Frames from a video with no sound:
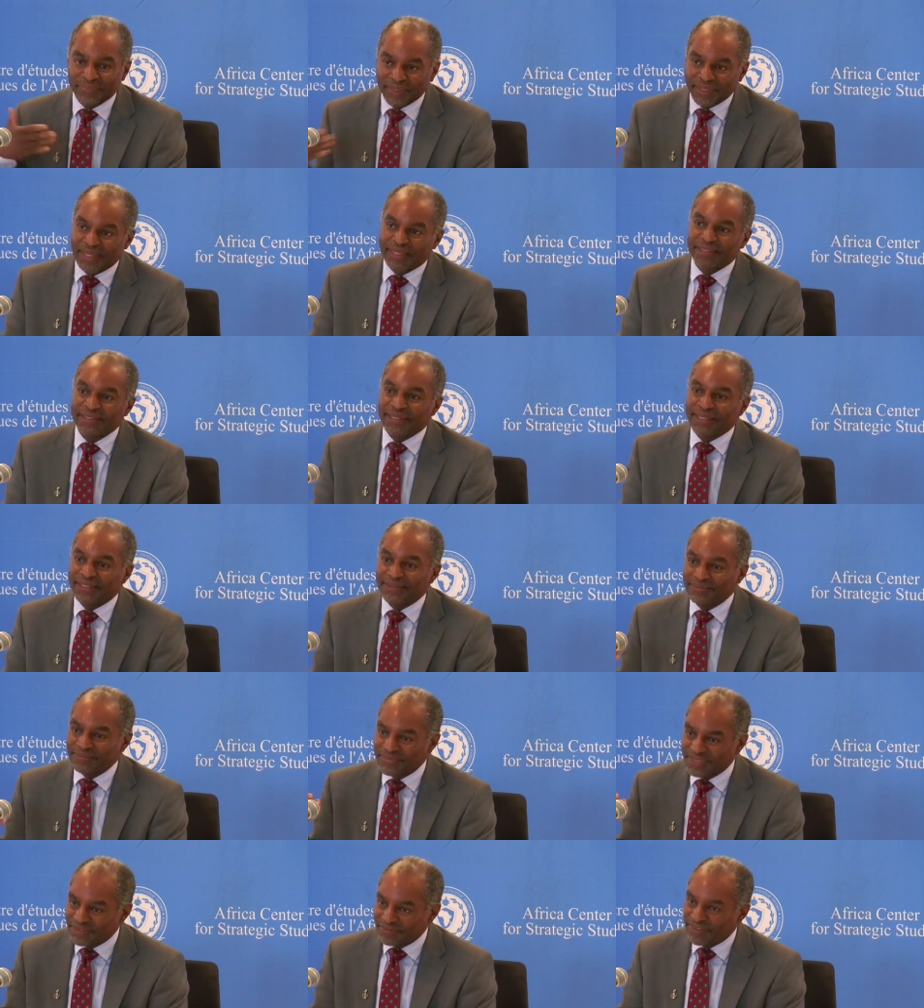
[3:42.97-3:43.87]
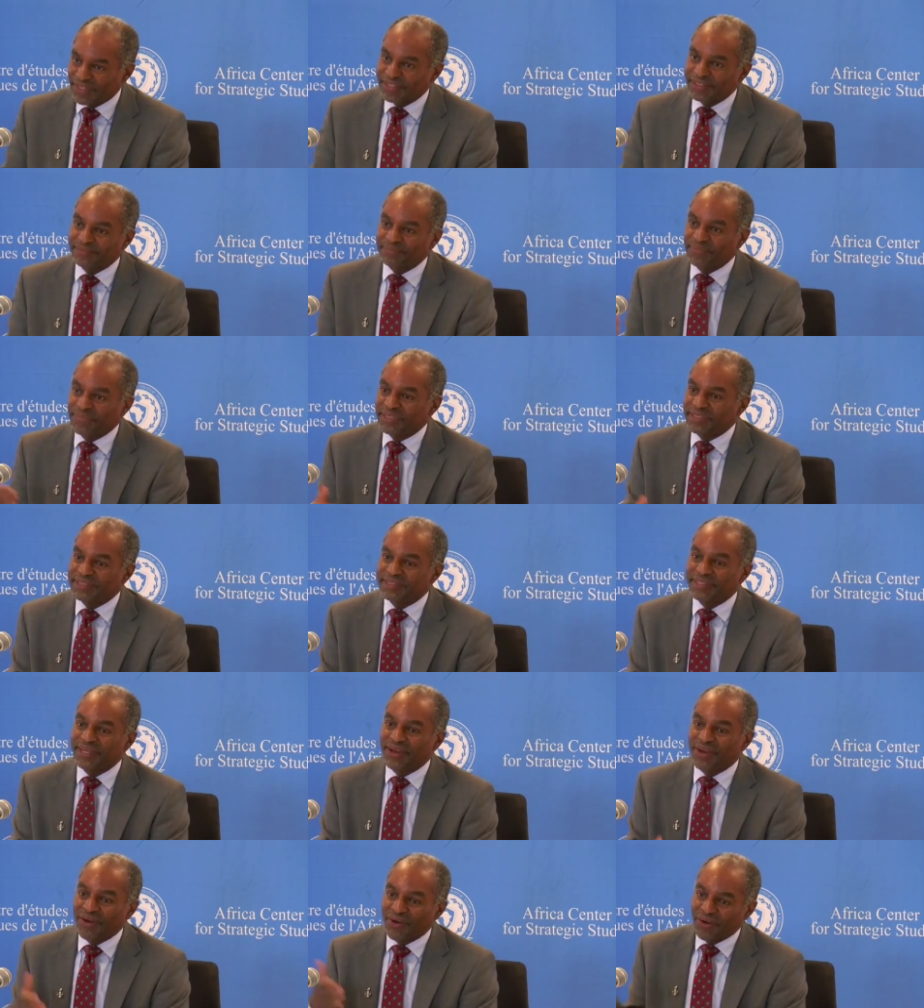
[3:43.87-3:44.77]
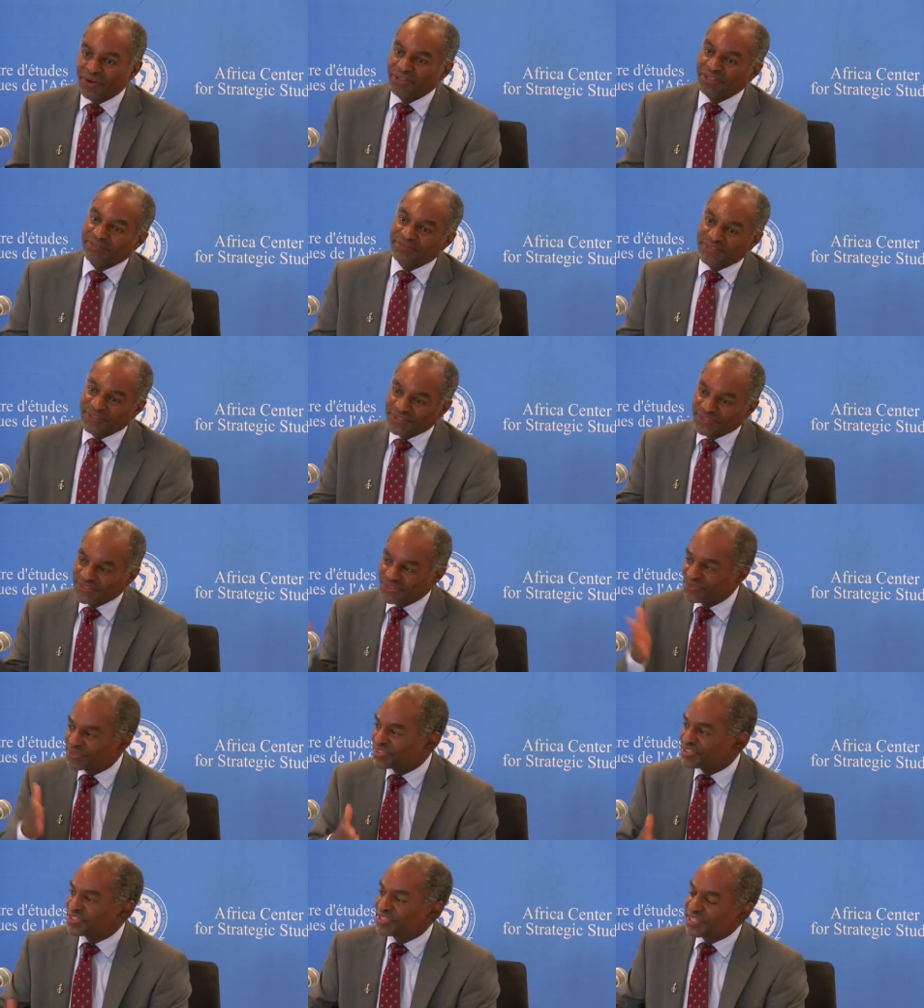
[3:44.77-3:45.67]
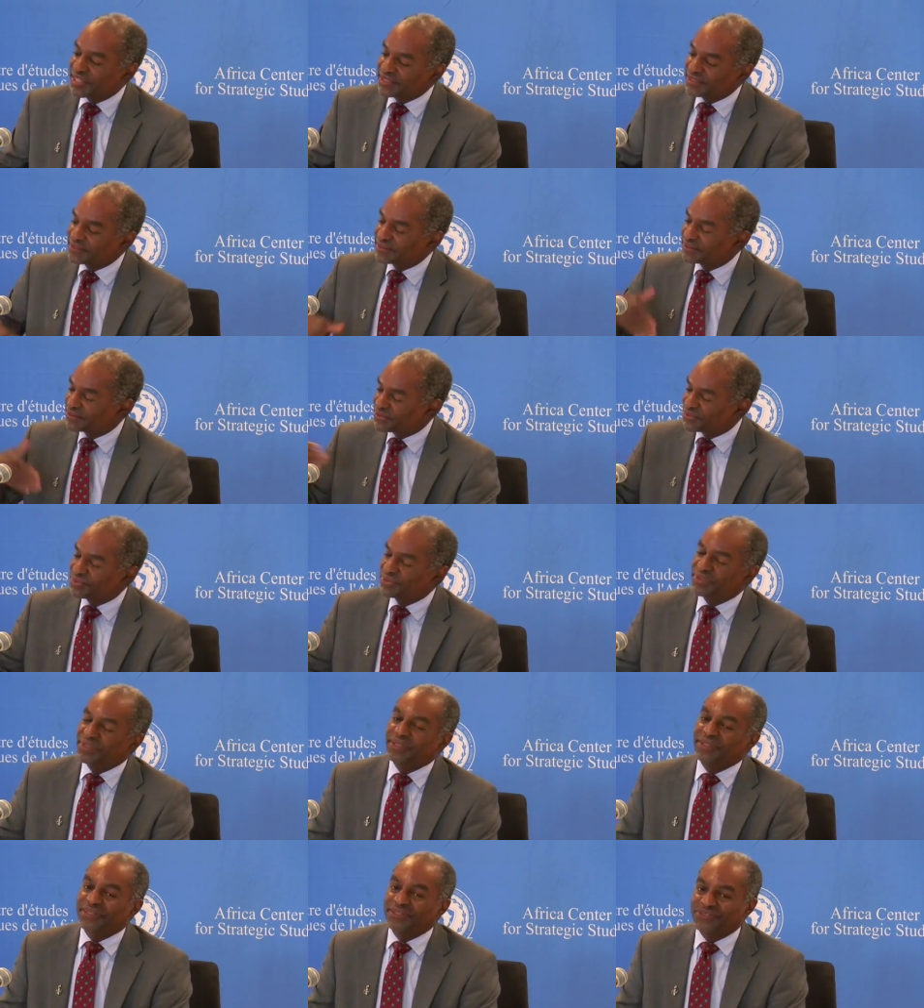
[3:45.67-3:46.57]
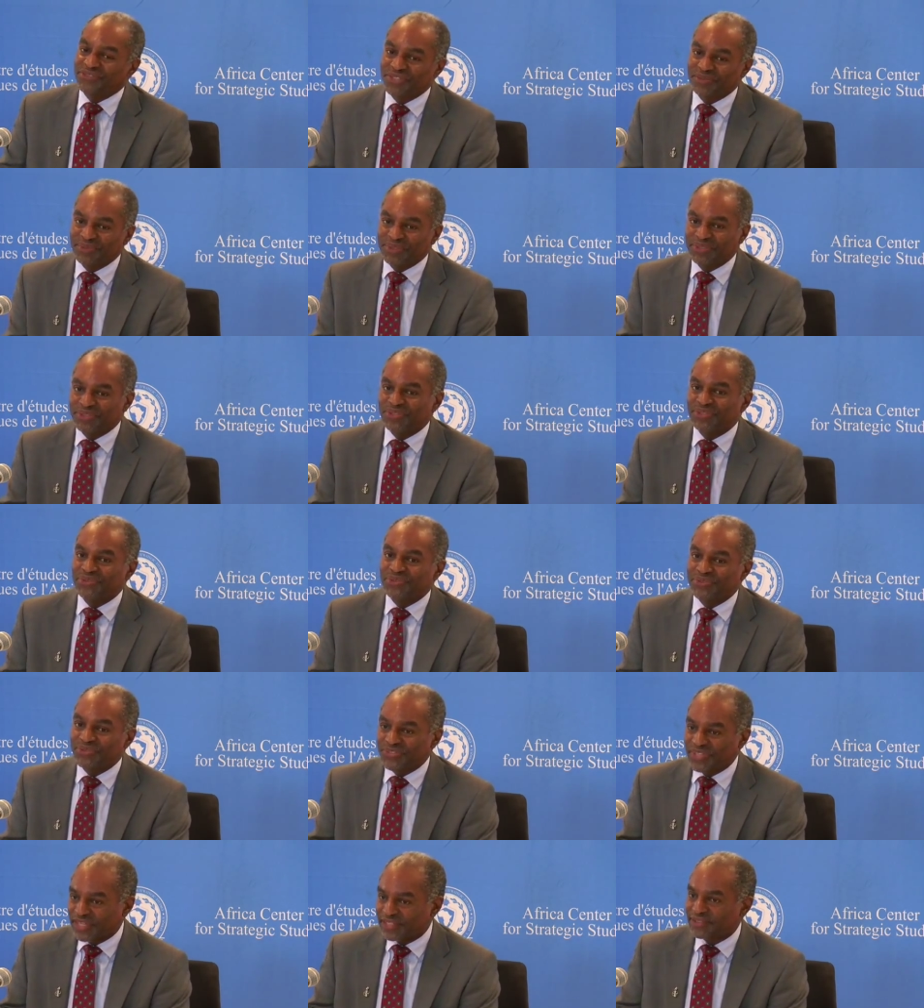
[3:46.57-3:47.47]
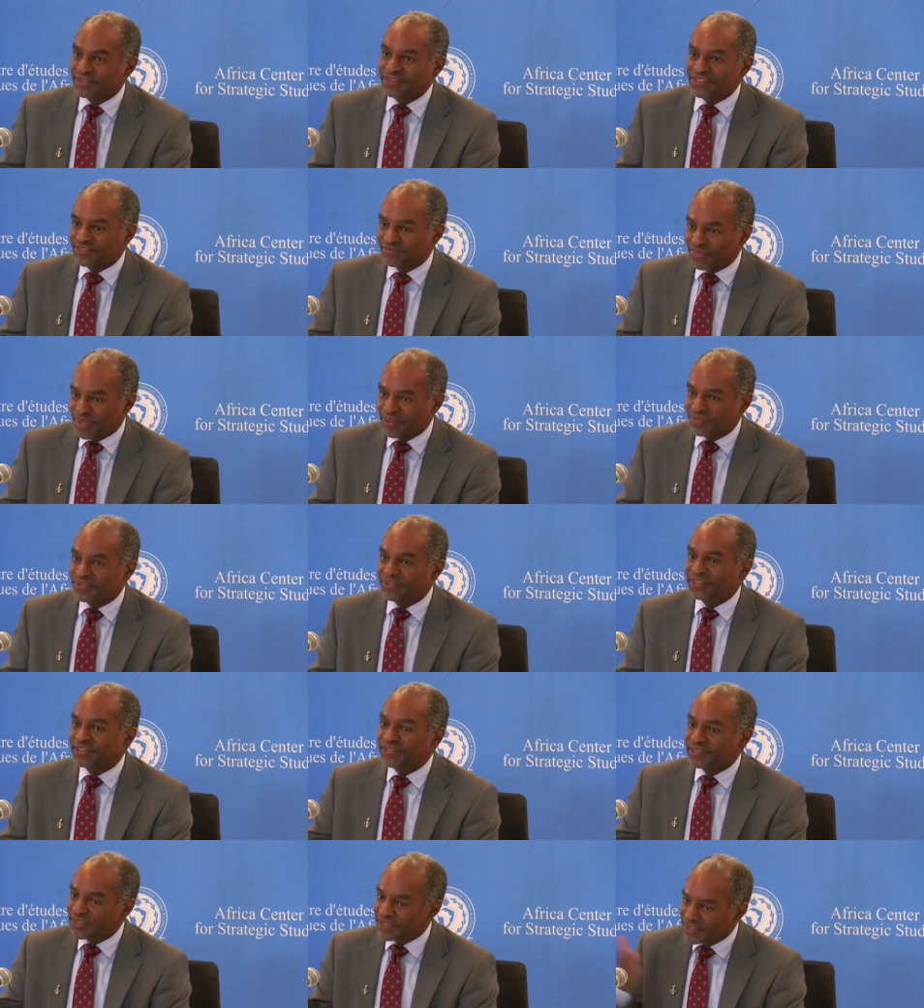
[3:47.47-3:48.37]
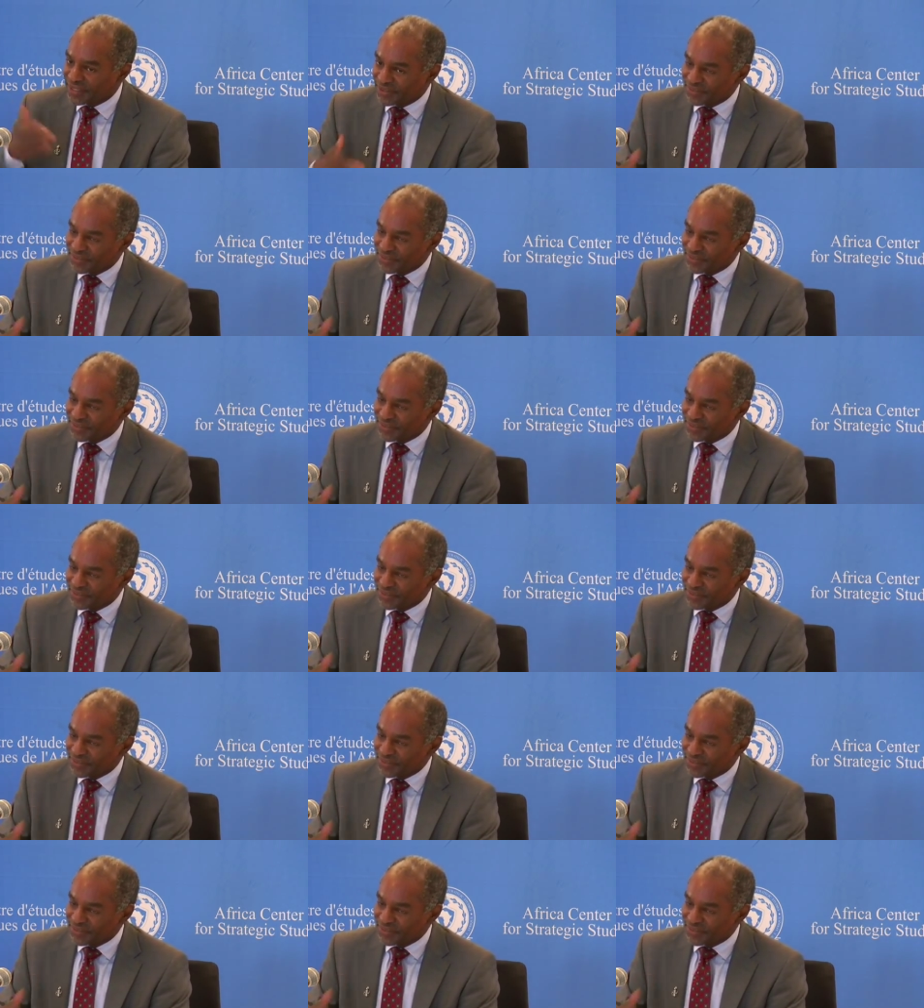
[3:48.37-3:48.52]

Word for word: income, development, all of those which then contribute to cycles of poverty,